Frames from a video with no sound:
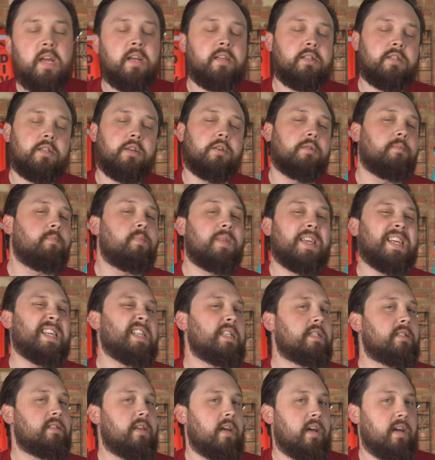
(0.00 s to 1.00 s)
So
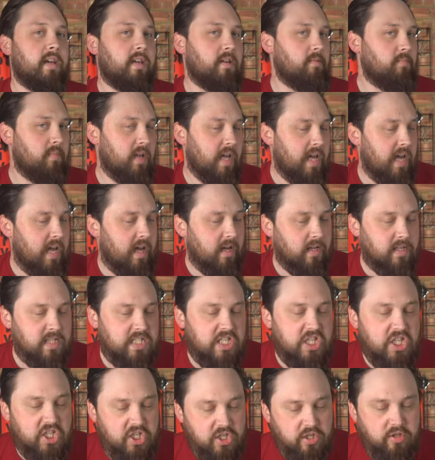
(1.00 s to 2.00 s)
it's a
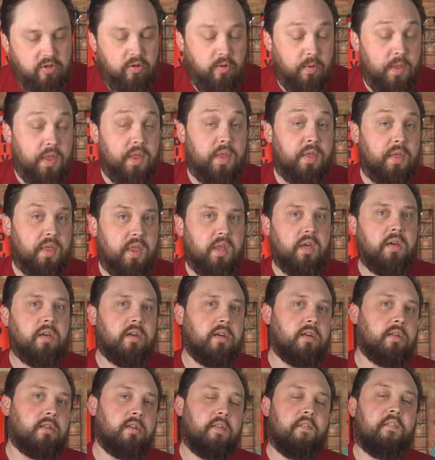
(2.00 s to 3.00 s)
additional
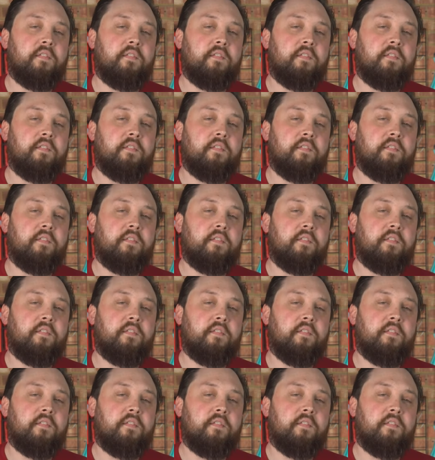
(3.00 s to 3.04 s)
third